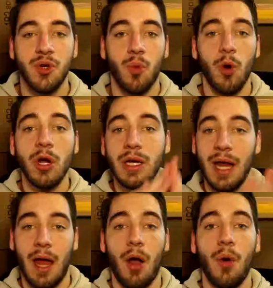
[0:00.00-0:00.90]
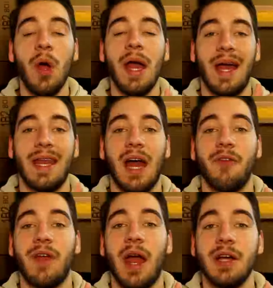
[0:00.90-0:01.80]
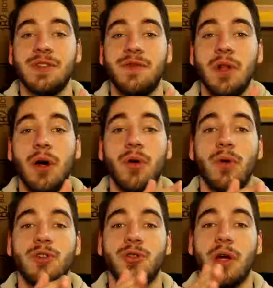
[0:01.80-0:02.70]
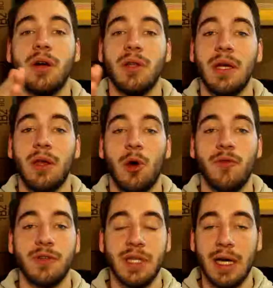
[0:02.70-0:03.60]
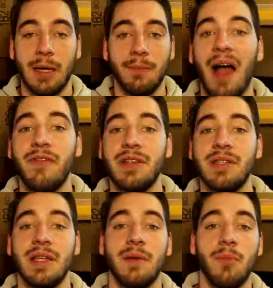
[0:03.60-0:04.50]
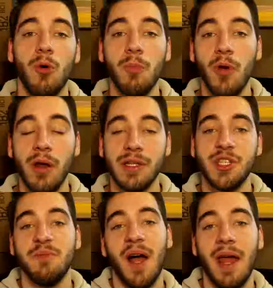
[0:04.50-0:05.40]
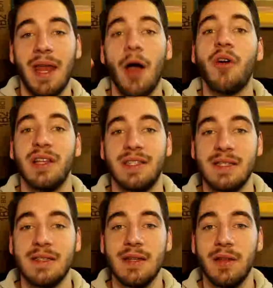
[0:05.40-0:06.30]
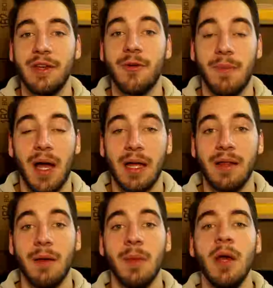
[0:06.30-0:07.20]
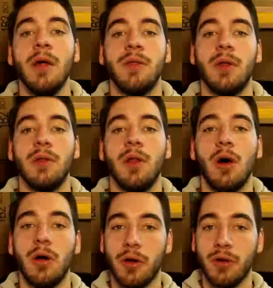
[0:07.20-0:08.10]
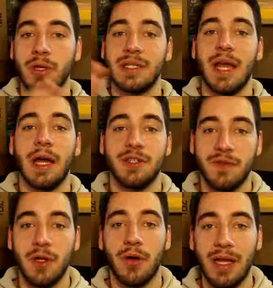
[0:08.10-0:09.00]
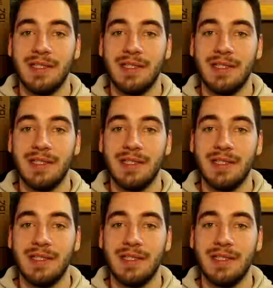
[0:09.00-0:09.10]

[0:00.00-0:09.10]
to work now and have cash flow trickle in over time. Obviously, the more products you buy and how consistently you're buying them, the longer this cash flow can